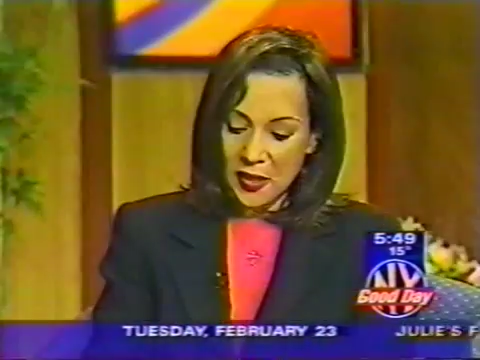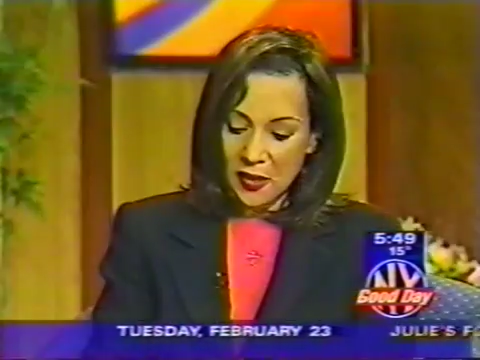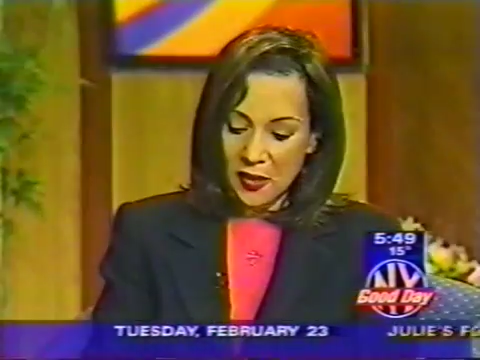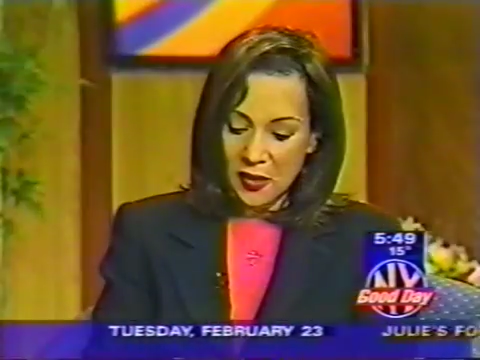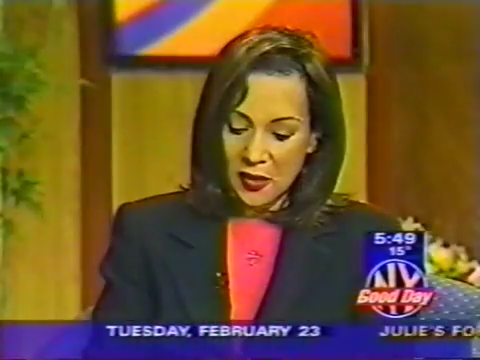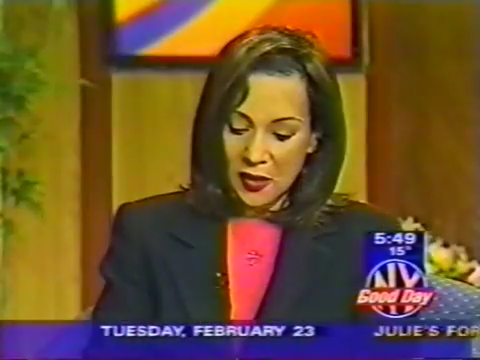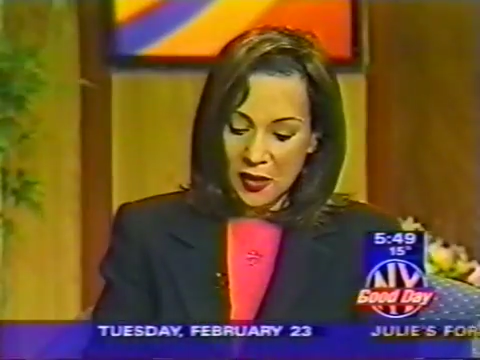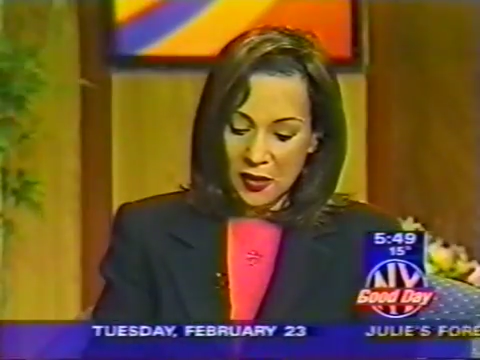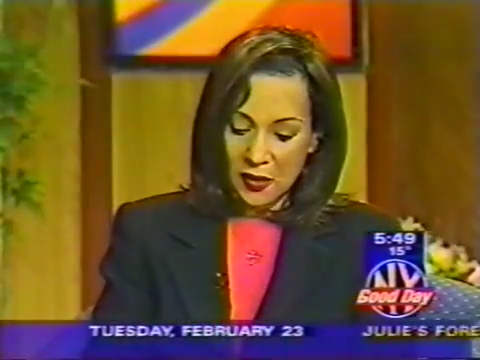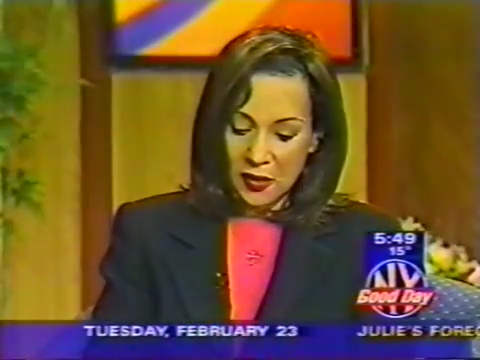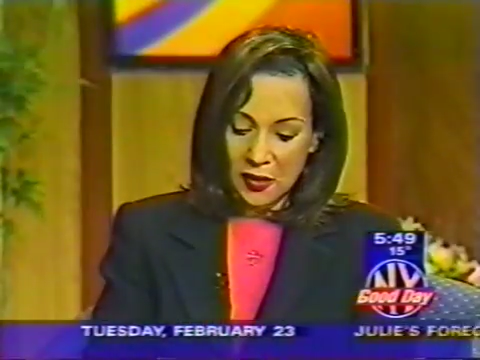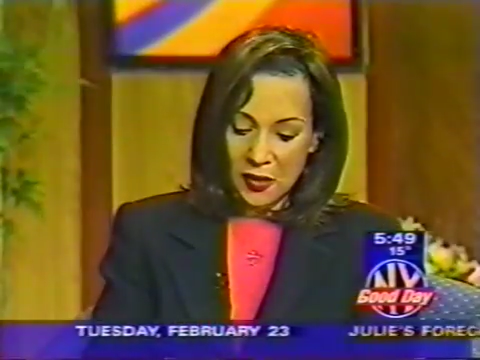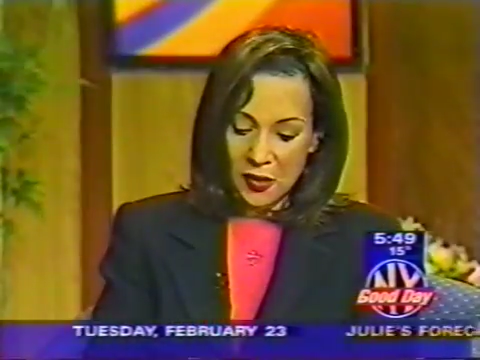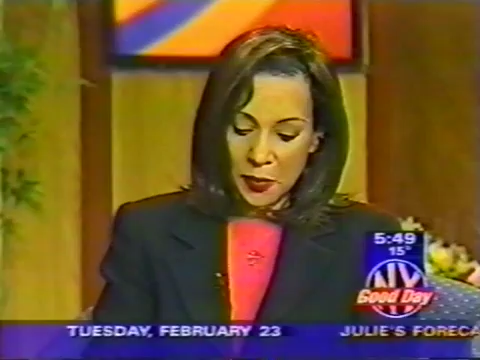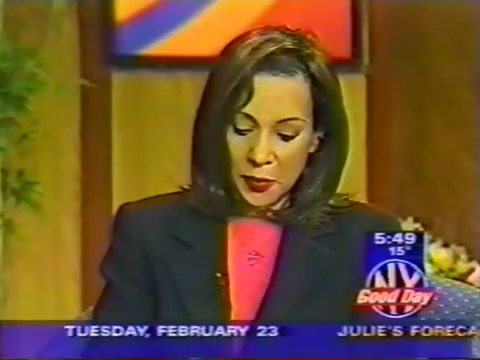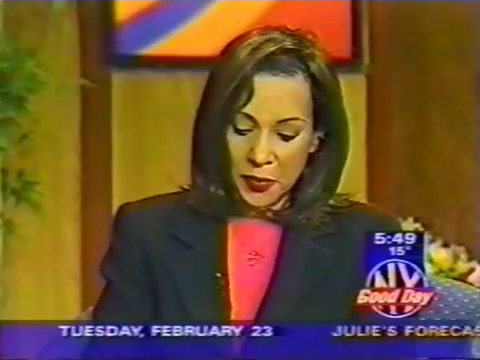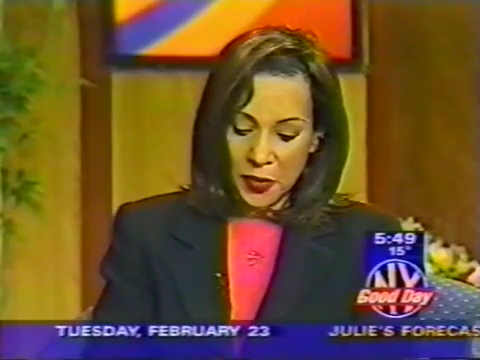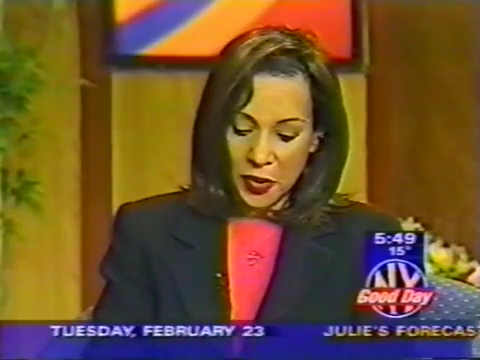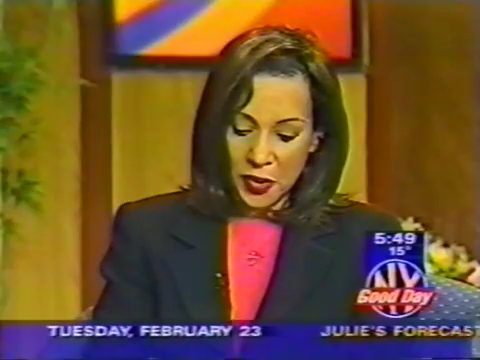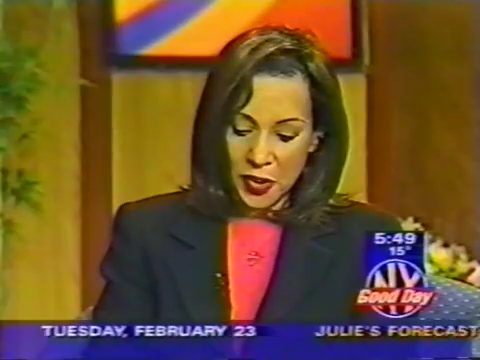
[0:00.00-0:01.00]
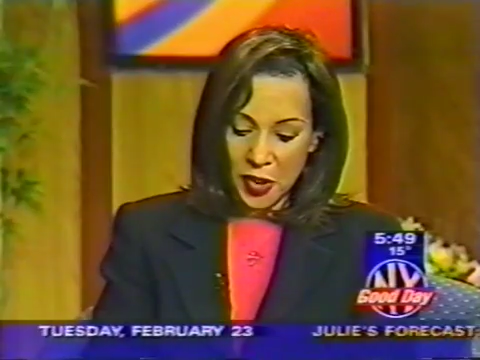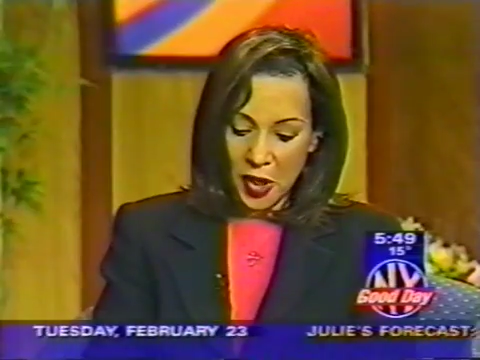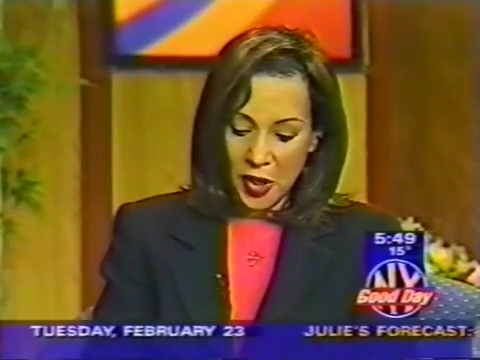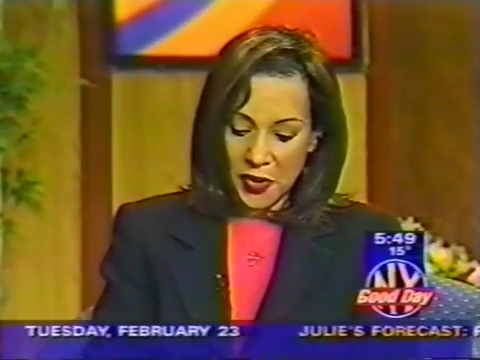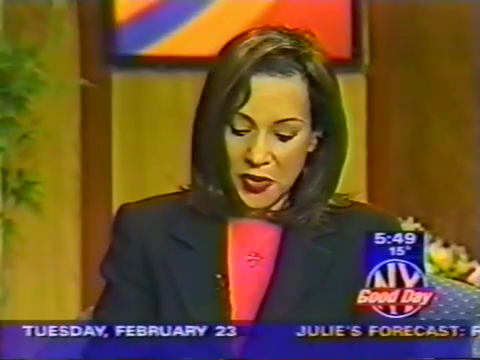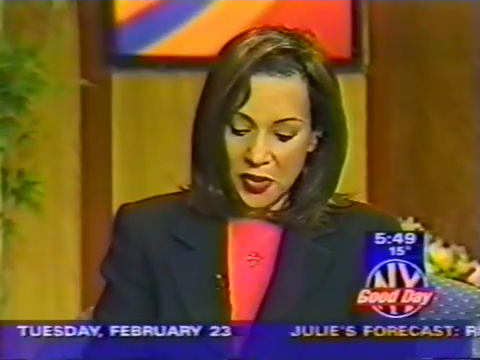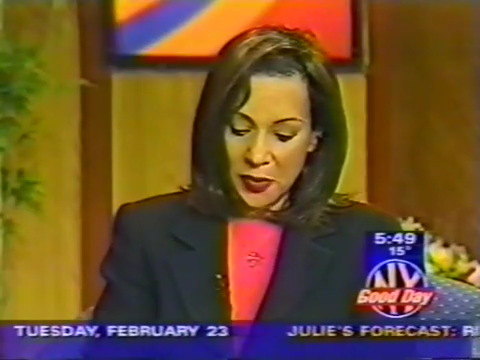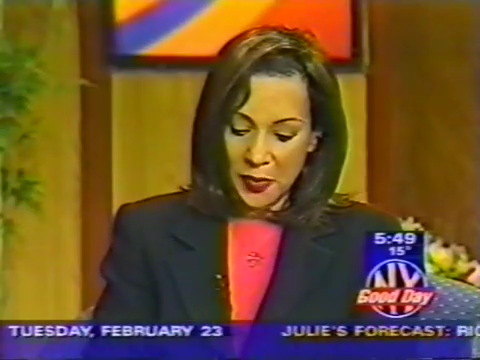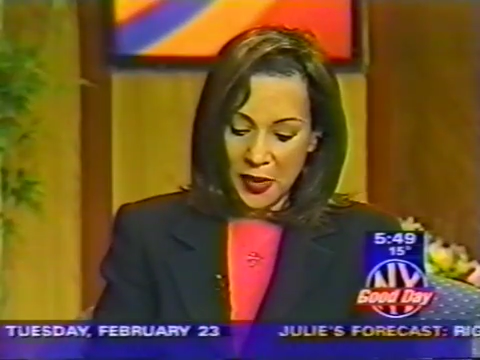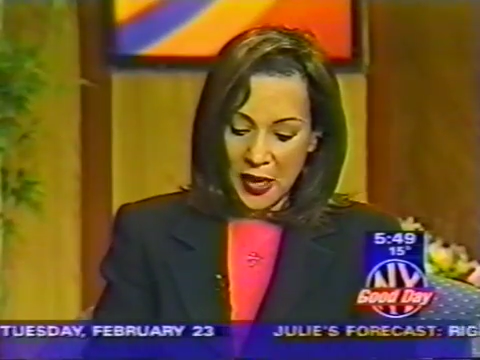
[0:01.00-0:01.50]
that the book
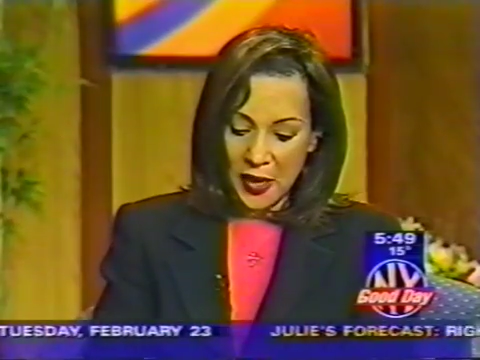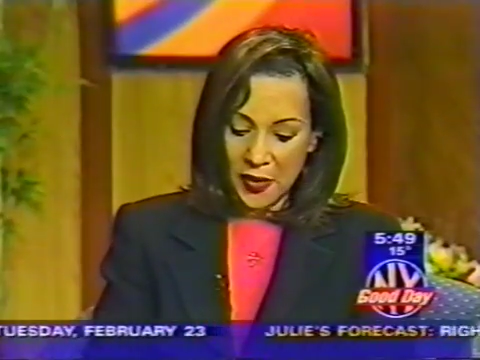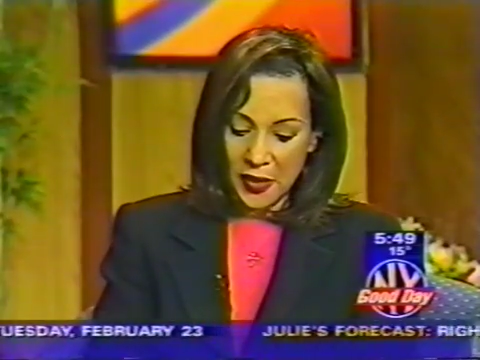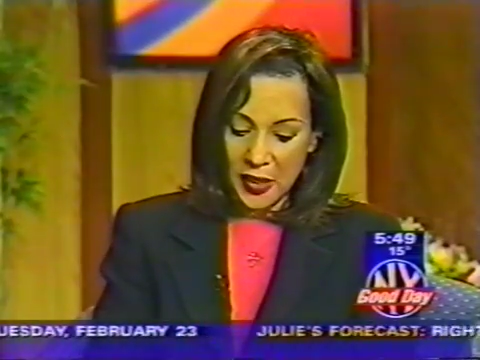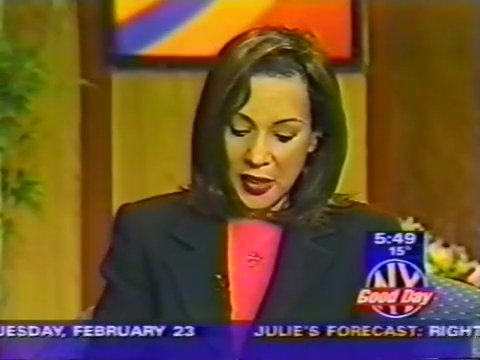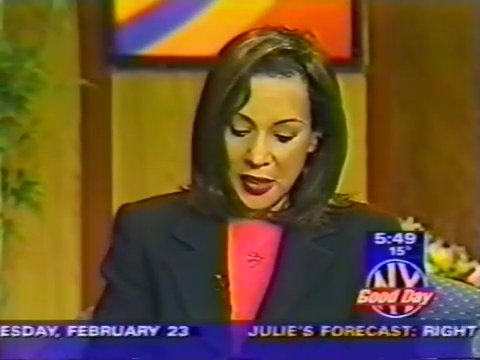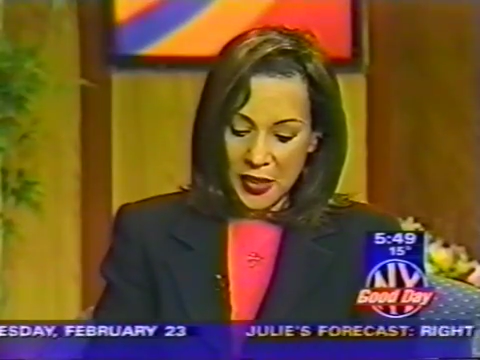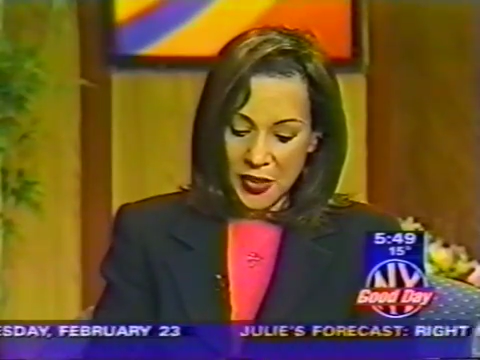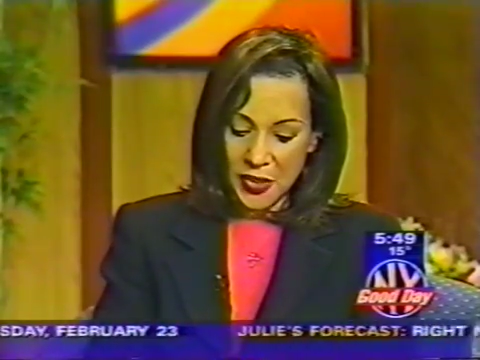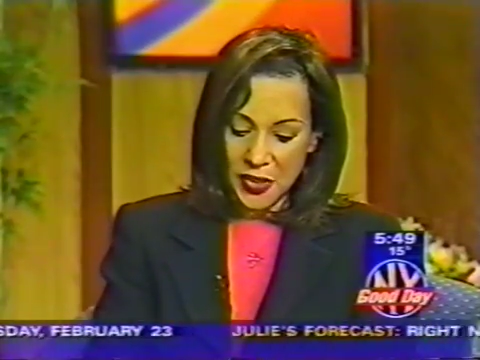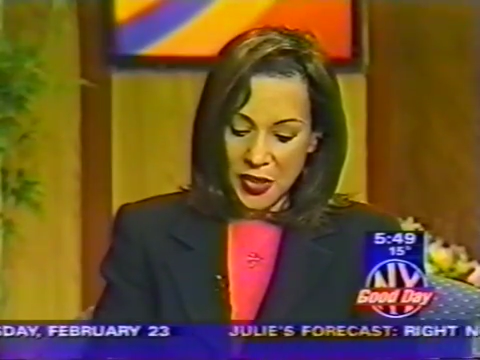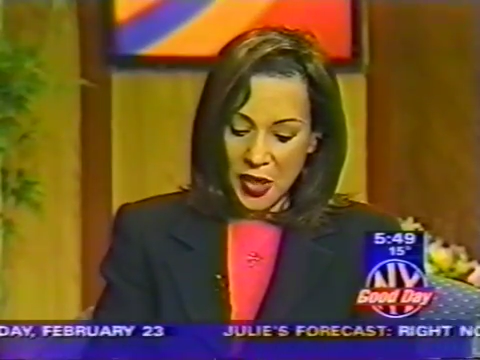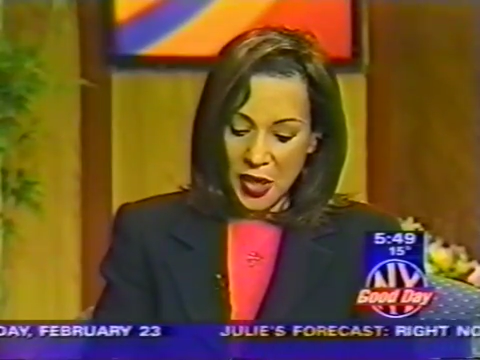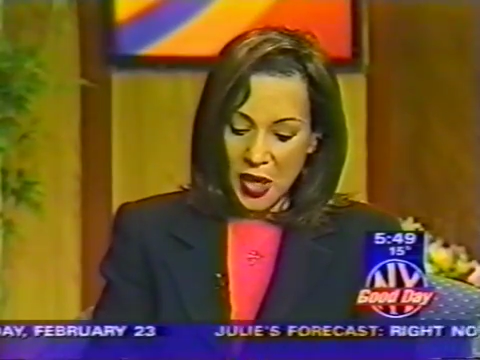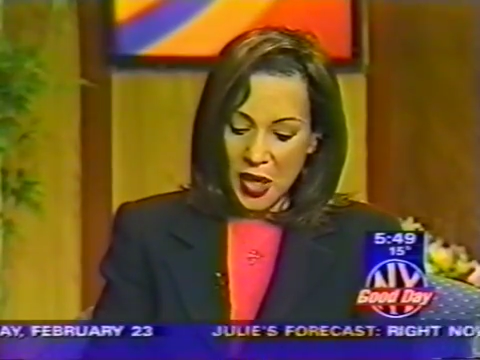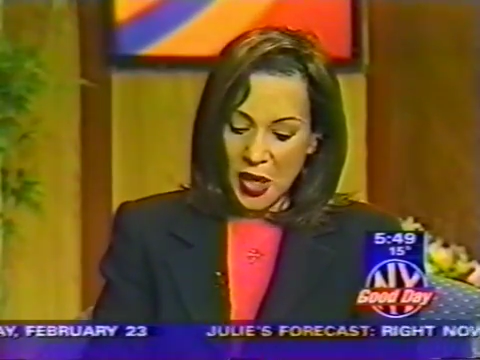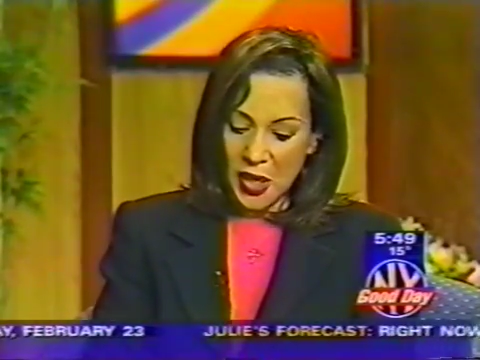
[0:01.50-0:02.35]
talks about is